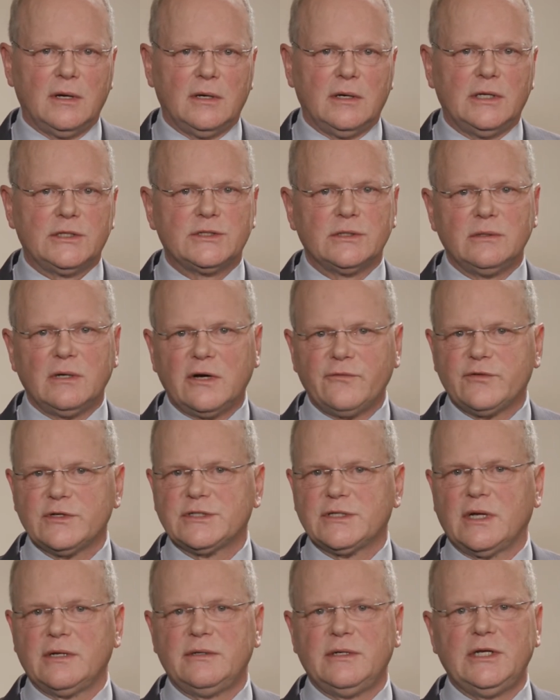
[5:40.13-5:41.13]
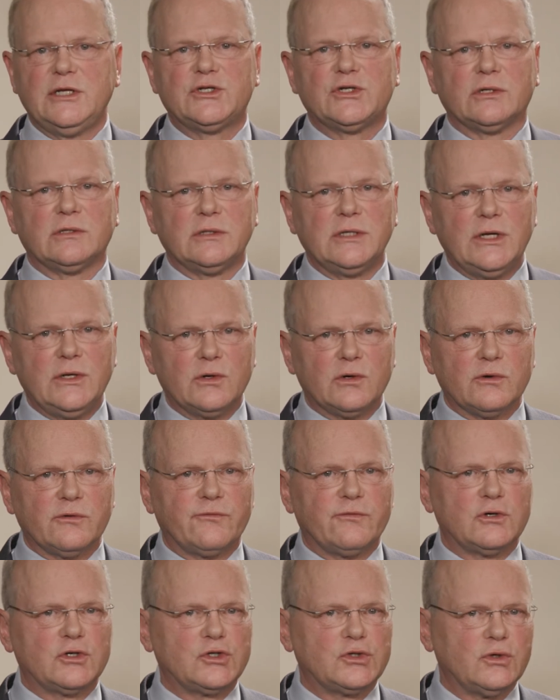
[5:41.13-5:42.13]
It's an office that needs a leader
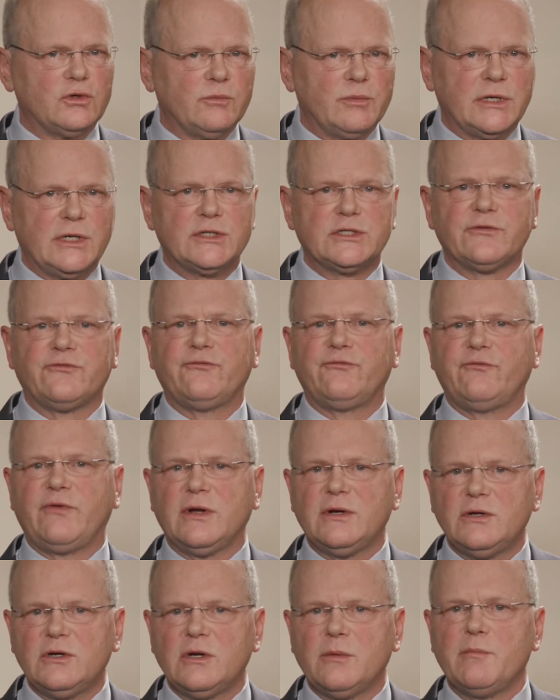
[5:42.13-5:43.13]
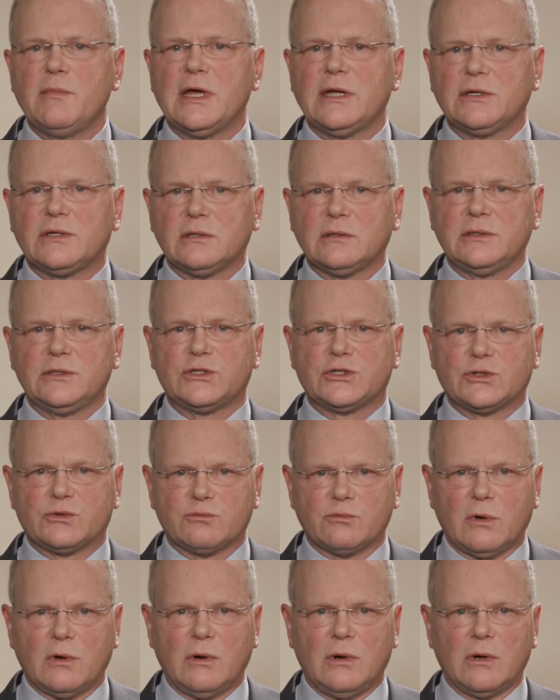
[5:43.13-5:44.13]
for sure, but it's fundamentally
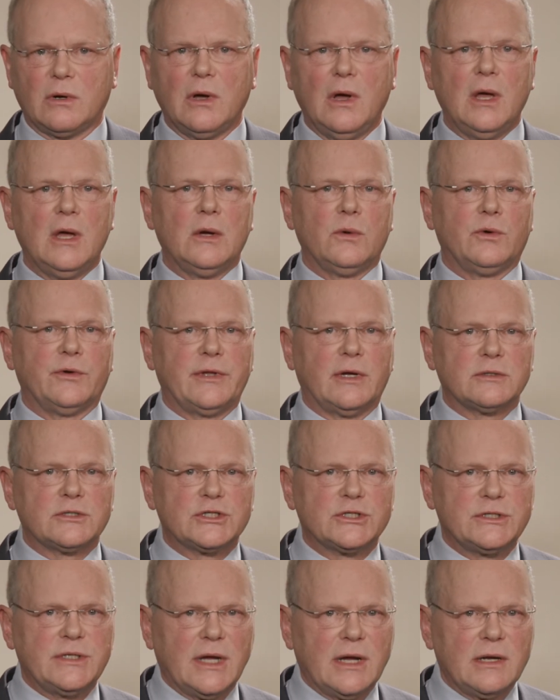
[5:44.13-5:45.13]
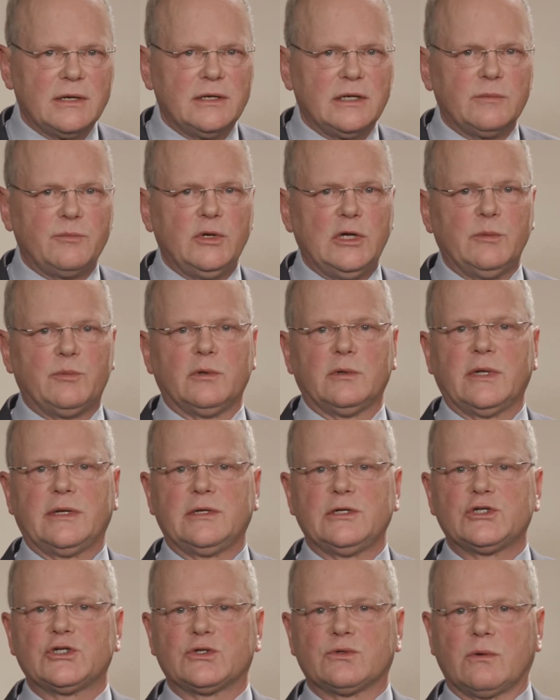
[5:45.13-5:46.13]
strong with outstanding people and
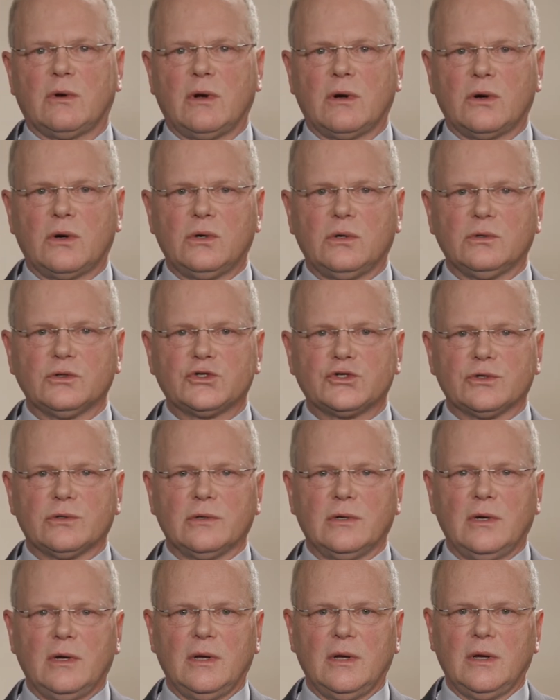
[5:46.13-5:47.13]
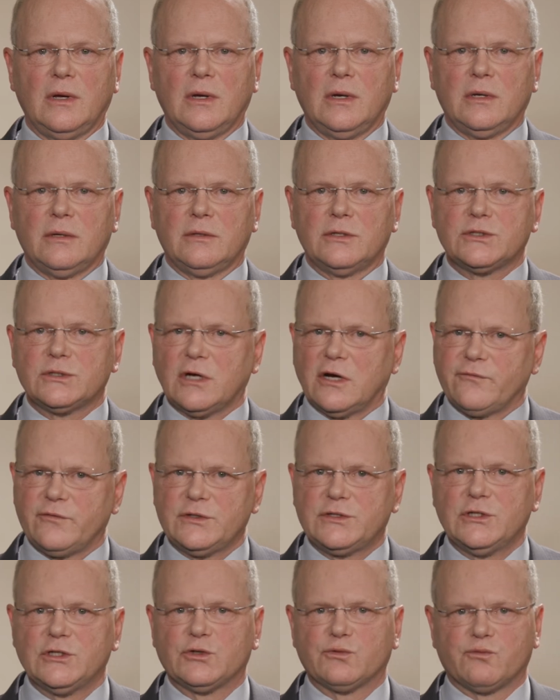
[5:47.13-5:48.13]
a strong culture. This
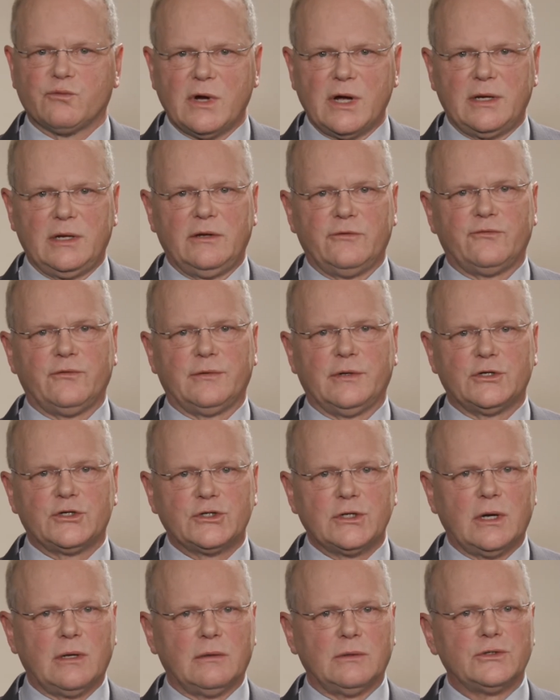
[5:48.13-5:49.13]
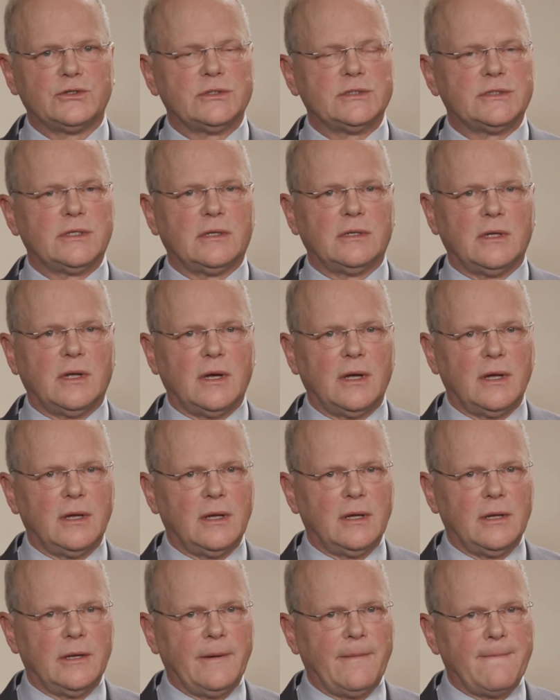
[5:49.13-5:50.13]
office is ready for the challenges that lie
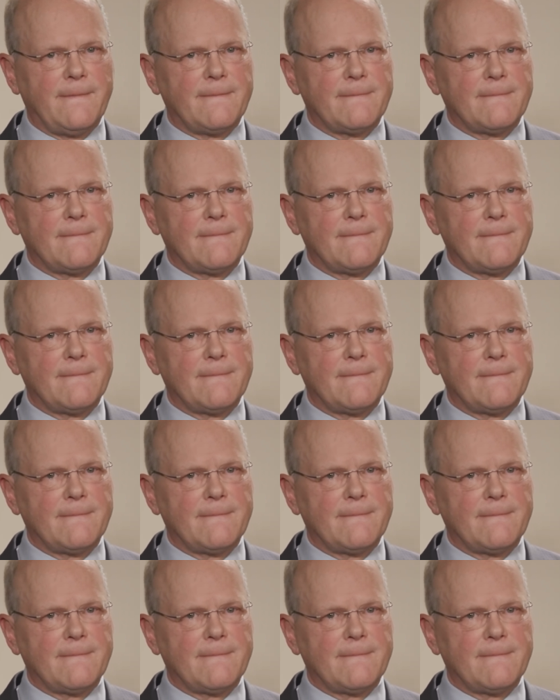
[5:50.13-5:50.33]
ahead.